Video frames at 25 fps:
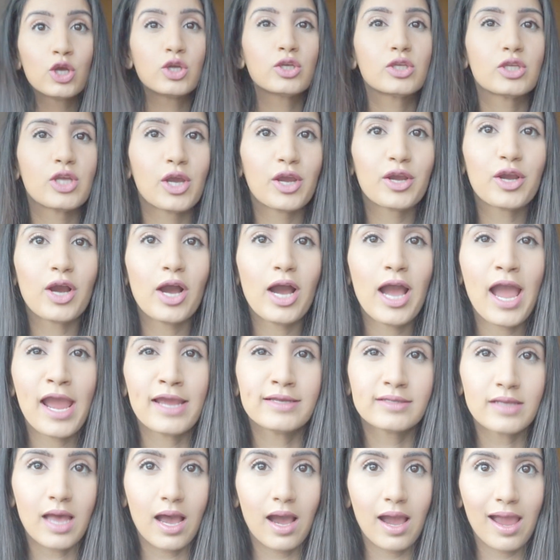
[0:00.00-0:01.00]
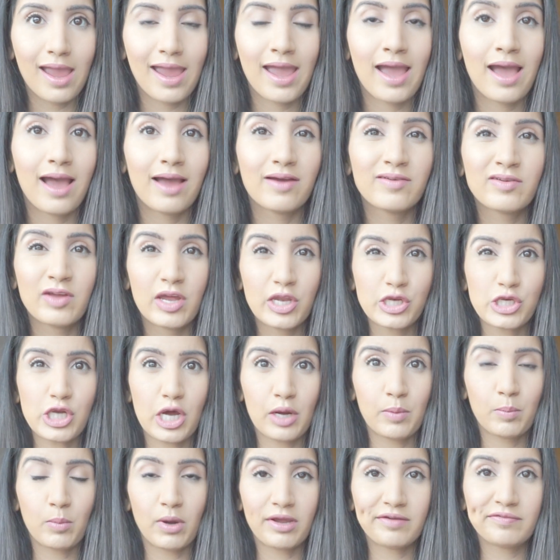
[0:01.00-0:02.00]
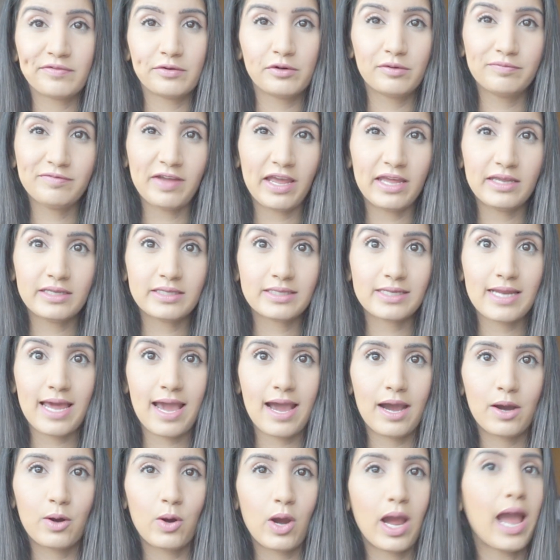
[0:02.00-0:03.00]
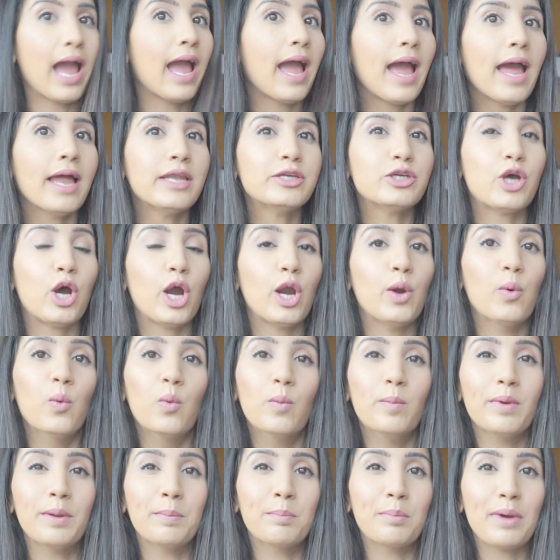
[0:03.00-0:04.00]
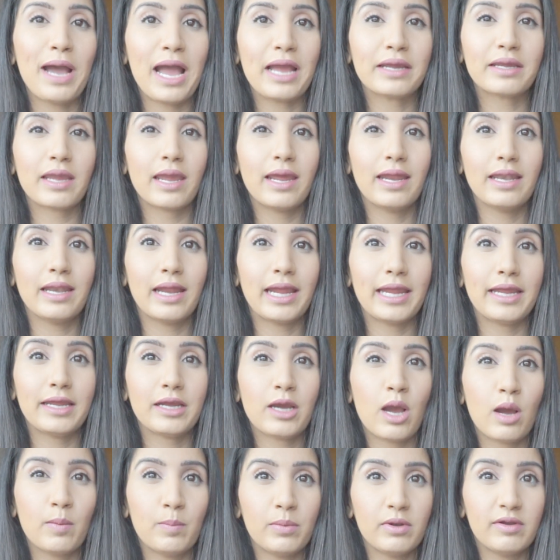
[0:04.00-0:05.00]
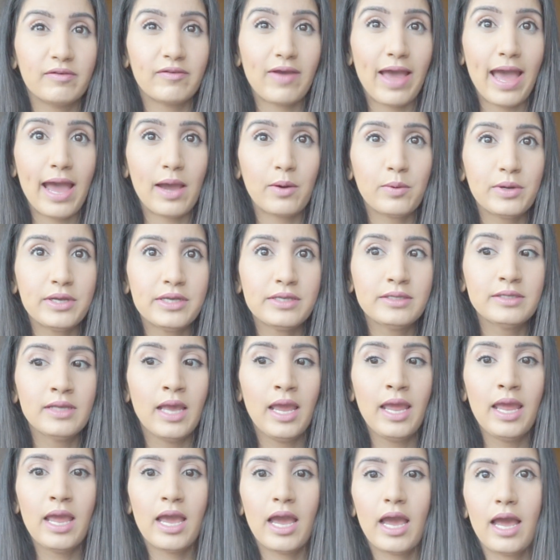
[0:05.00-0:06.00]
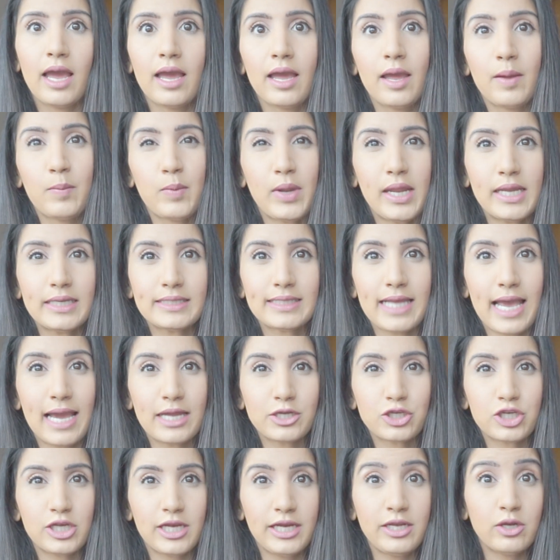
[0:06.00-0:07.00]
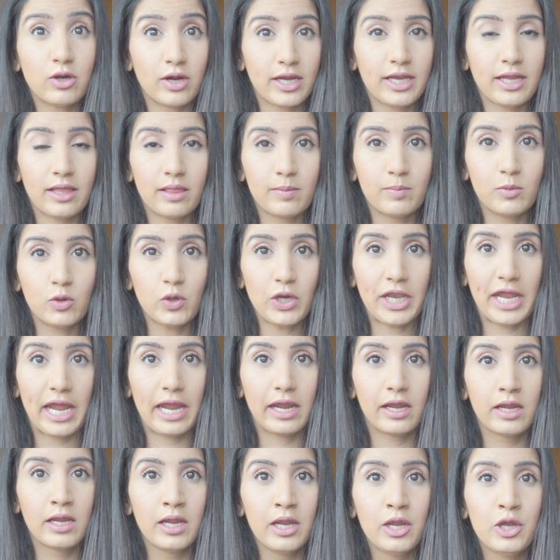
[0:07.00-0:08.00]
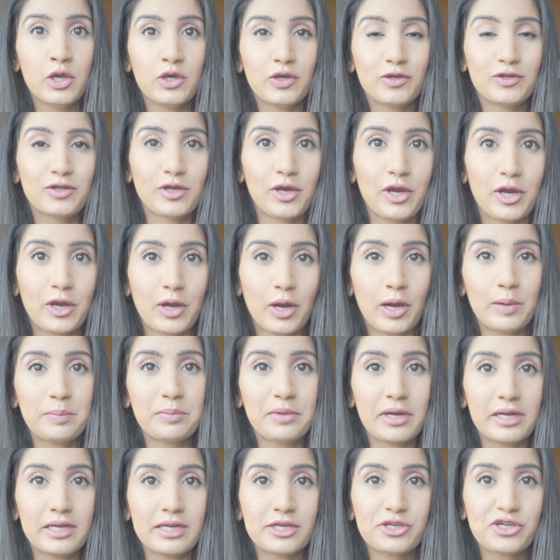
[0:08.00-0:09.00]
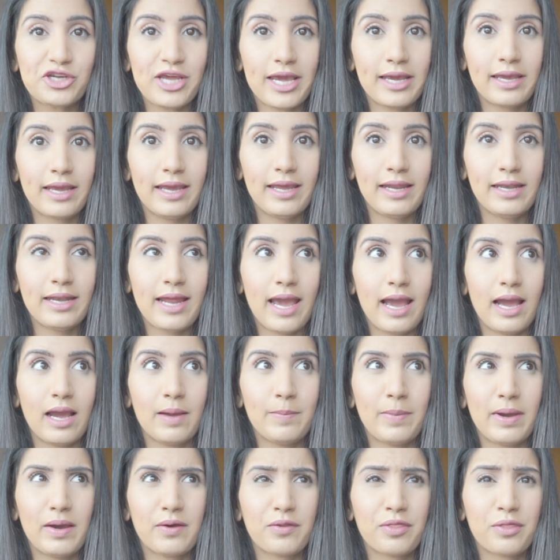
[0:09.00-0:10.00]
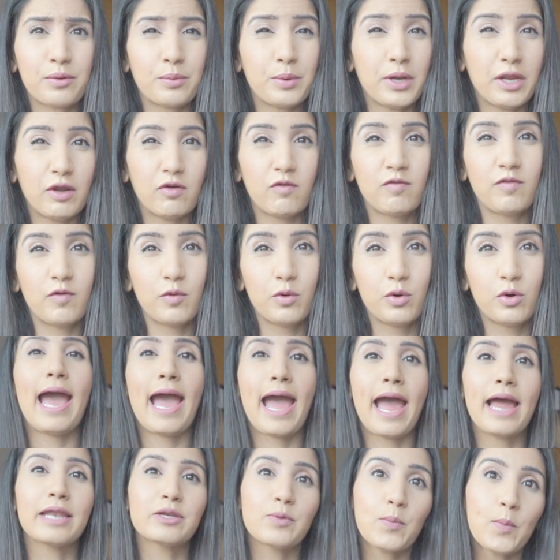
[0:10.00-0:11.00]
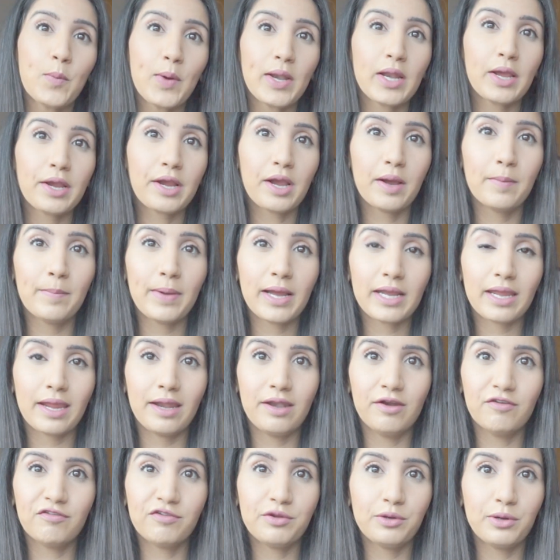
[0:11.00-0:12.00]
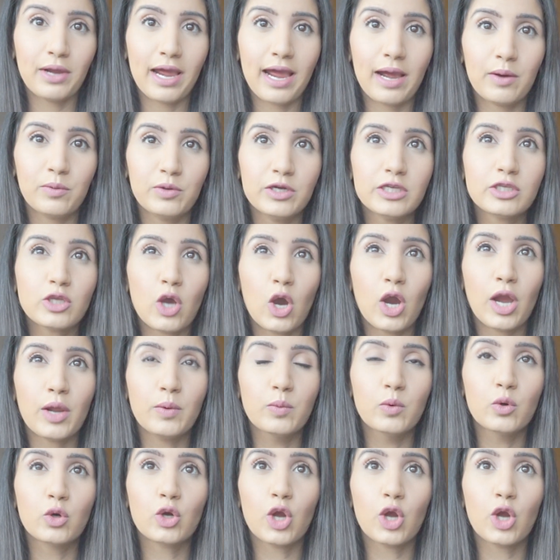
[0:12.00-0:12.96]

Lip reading: So guys, I have done my full face now and I will be back in a couple of hours. It's actually 9 in the morning, so I'm going to check in at about 3 or 4, and when I come back in a few hours I will